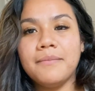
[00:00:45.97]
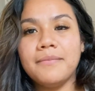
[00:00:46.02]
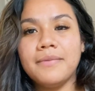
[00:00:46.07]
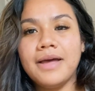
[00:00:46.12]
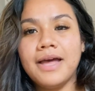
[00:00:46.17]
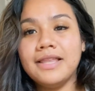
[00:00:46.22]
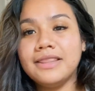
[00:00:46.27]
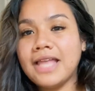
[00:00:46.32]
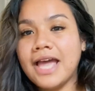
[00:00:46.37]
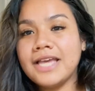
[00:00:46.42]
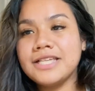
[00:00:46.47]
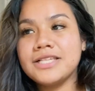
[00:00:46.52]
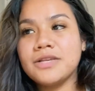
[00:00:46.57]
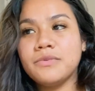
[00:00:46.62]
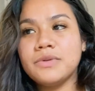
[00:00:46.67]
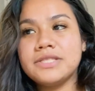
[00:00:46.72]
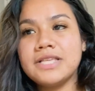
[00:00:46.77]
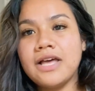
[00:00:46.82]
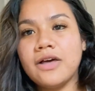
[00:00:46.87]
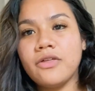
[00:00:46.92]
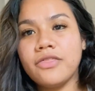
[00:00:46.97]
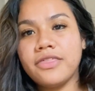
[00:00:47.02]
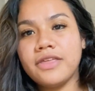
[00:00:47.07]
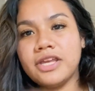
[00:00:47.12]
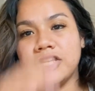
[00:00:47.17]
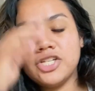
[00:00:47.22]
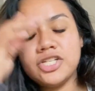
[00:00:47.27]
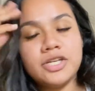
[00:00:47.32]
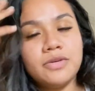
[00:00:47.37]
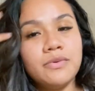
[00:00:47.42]
Eliza was healthy.
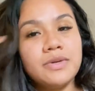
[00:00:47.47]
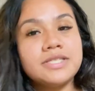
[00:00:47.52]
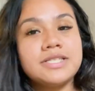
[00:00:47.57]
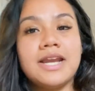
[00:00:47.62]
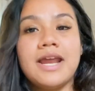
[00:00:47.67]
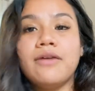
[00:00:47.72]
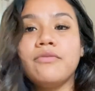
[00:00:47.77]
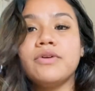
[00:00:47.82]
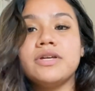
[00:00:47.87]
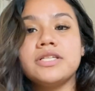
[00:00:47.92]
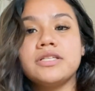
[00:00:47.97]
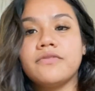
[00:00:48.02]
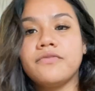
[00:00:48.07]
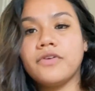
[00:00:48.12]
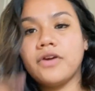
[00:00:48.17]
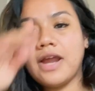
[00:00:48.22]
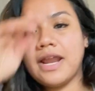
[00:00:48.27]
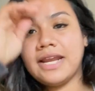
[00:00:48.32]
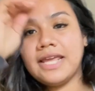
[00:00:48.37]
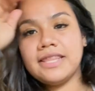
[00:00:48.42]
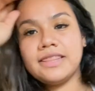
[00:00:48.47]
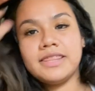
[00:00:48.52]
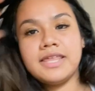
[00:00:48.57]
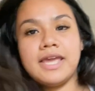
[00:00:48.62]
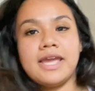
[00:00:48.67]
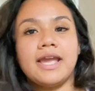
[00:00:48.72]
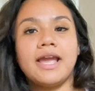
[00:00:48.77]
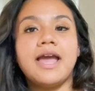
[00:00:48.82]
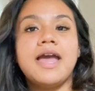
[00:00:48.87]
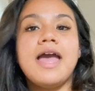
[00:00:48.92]
She wasn't at risk for
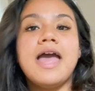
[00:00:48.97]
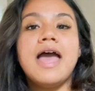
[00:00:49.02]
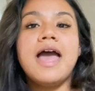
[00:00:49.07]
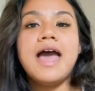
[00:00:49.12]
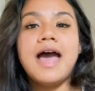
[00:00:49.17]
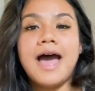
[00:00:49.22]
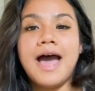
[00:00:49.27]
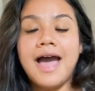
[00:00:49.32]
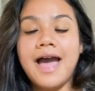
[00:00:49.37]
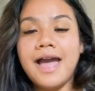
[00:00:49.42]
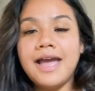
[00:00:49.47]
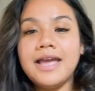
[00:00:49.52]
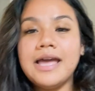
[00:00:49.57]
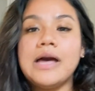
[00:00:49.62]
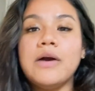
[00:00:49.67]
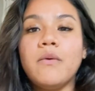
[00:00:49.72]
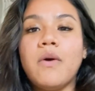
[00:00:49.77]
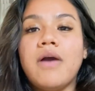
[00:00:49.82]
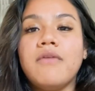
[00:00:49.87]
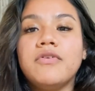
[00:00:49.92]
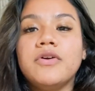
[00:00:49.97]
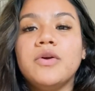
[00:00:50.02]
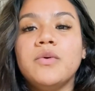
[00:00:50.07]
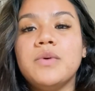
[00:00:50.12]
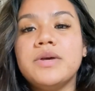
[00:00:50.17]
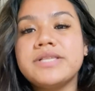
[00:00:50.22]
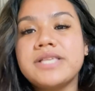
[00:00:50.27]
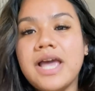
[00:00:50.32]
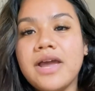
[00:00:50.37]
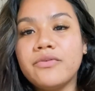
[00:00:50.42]
anything. I, however,
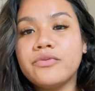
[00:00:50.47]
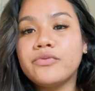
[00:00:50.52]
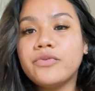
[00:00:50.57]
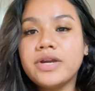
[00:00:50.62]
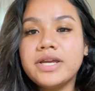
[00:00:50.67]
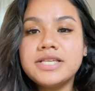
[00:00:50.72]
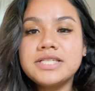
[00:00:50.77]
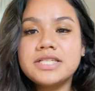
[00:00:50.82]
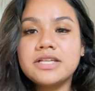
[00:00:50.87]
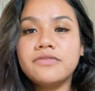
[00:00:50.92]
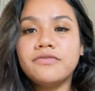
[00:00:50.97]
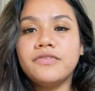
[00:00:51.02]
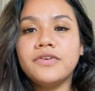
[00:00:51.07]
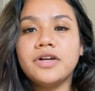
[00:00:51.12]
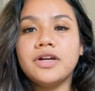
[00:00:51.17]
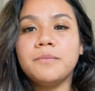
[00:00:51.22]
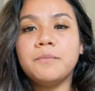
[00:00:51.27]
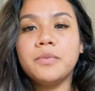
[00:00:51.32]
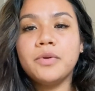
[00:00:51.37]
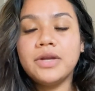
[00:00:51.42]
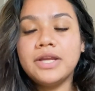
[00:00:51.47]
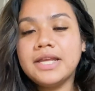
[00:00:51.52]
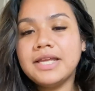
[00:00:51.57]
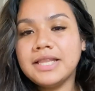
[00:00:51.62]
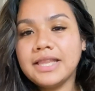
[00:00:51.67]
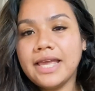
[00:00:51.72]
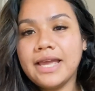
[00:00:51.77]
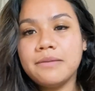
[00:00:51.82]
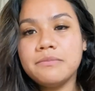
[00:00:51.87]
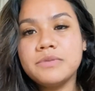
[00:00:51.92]
was at risk for
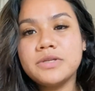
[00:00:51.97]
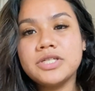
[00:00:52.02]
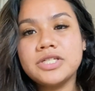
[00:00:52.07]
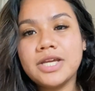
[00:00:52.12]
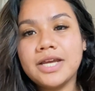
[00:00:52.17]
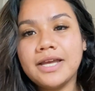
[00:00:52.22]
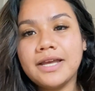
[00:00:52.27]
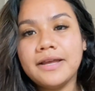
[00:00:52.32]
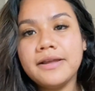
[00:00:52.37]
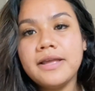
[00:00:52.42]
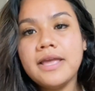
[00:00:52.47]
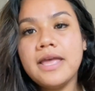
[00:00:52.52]
preeclampsia.